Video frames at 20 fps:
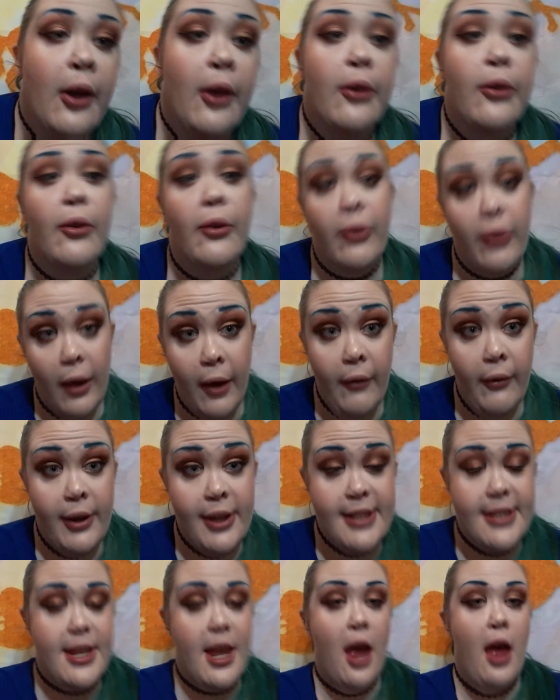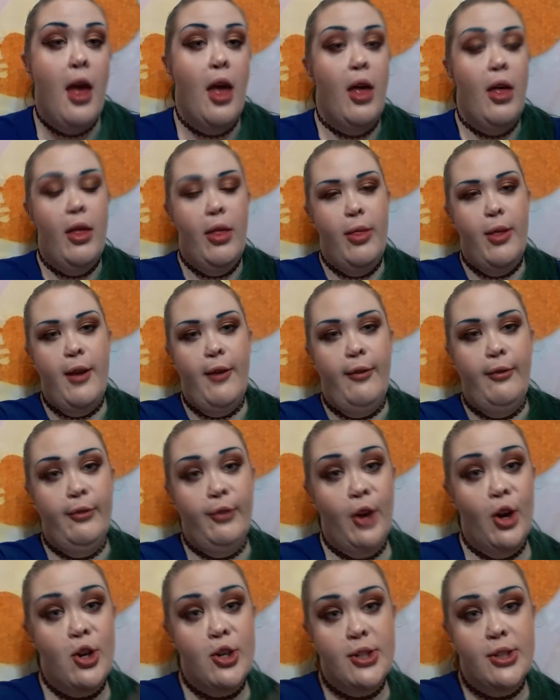So that was the
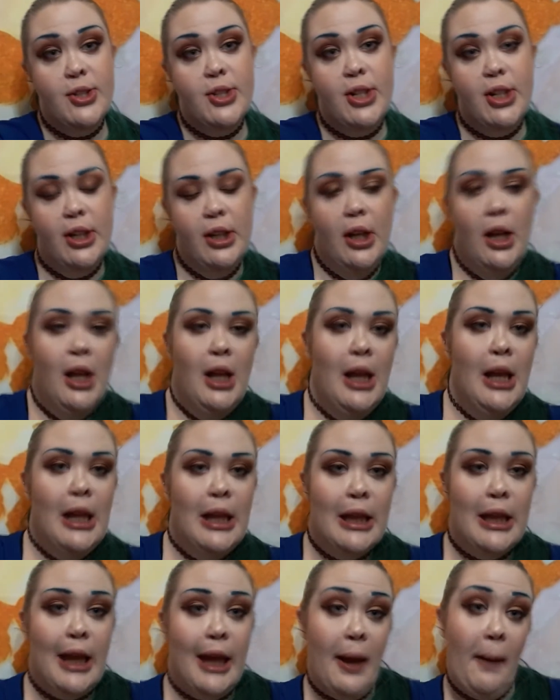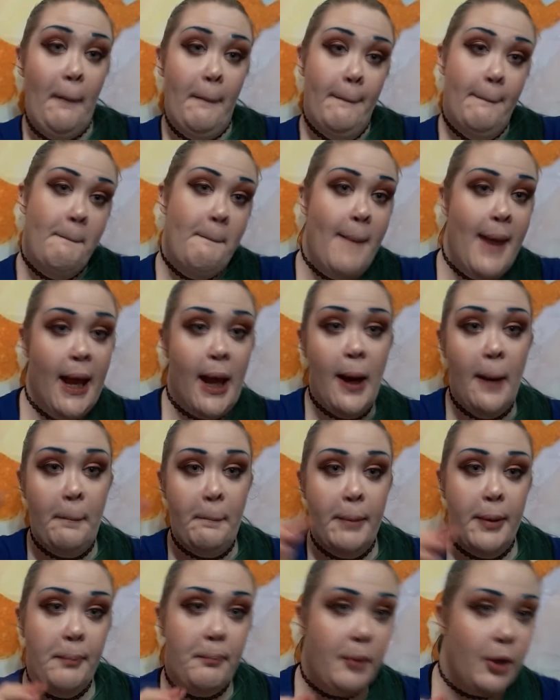first like
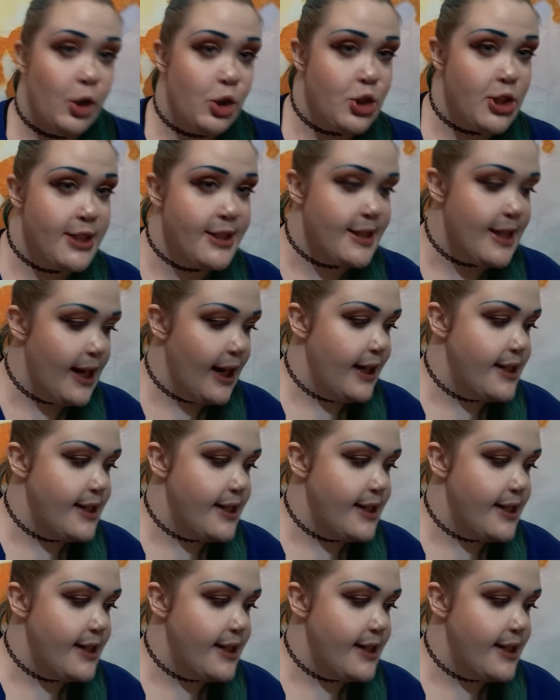makeup purchase that I